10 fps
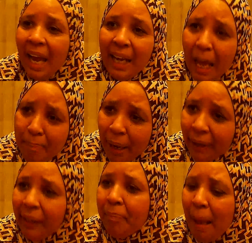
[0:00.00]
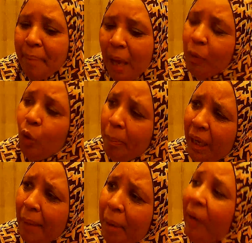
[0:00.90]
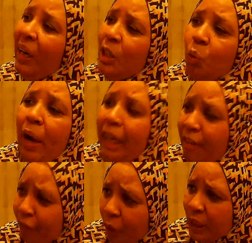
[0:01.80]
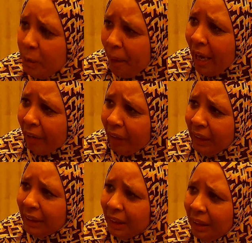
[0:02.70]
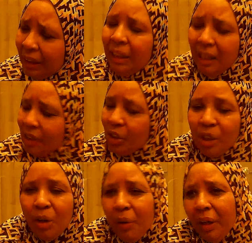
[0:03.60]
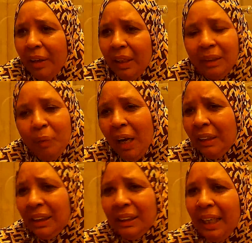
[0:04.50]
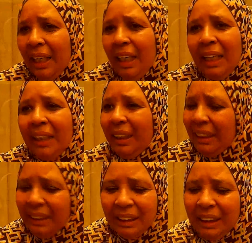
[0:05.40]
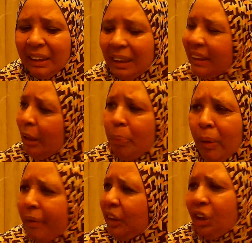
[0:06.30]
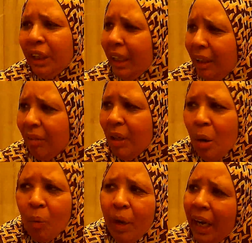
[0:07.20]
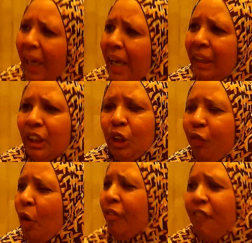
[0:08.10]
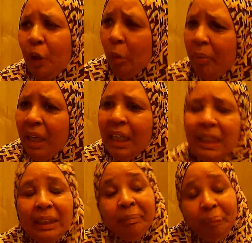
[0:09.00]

And that baby will be in paradise waiting for its parents. So understanding that this is just a temporary shell. We're here just for a few minutes.